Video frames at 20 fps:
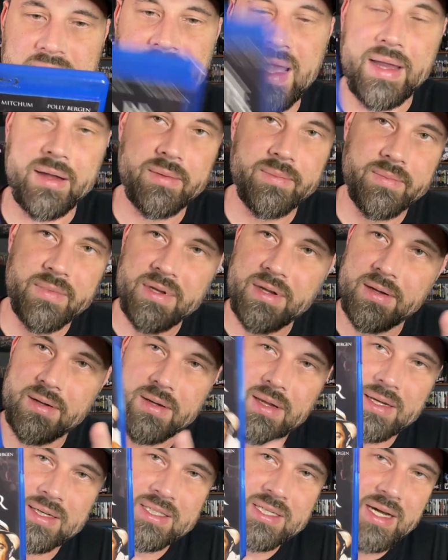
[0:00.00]
yeah,
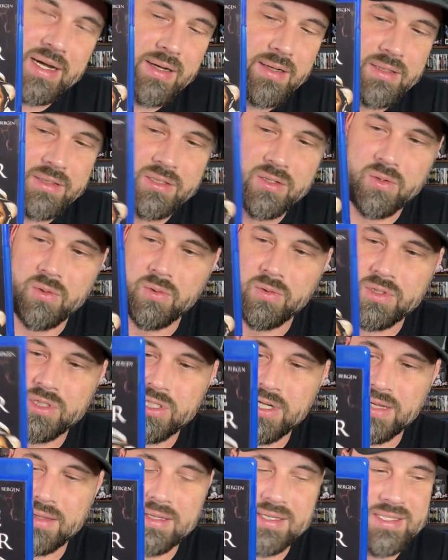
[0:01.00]
excited to
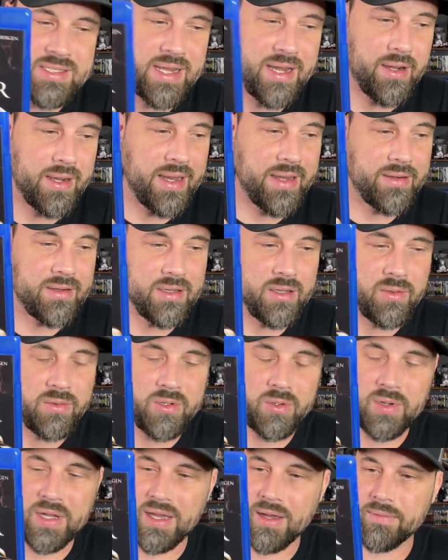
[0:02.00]
check this out. And you
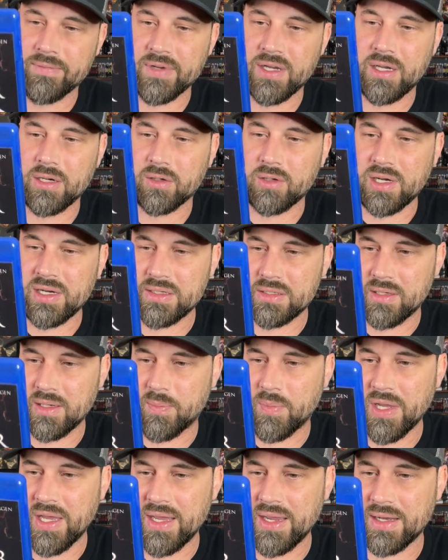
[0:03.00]
do have Gregory
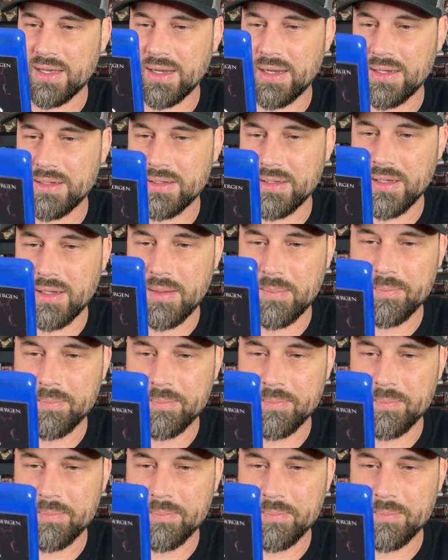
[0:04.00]
Peck and